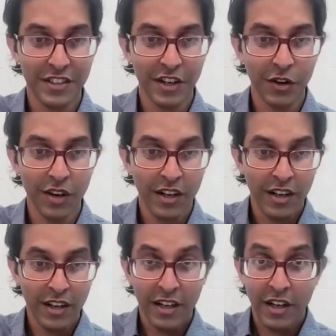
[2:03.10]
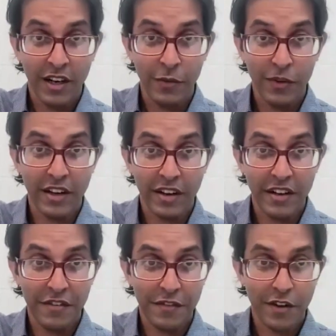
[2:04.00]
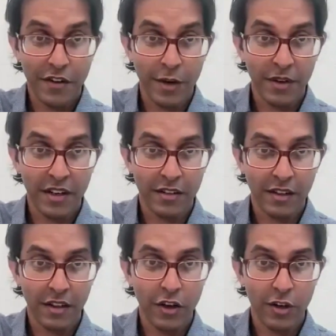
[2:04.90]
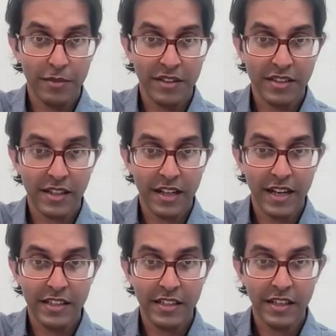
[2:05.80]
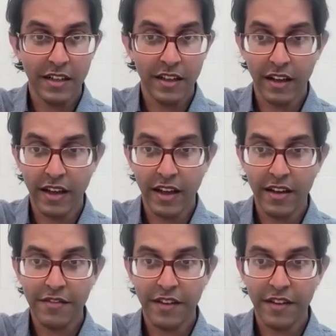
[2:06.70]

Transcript: So without any further, I'm going to load up the slides here that I have,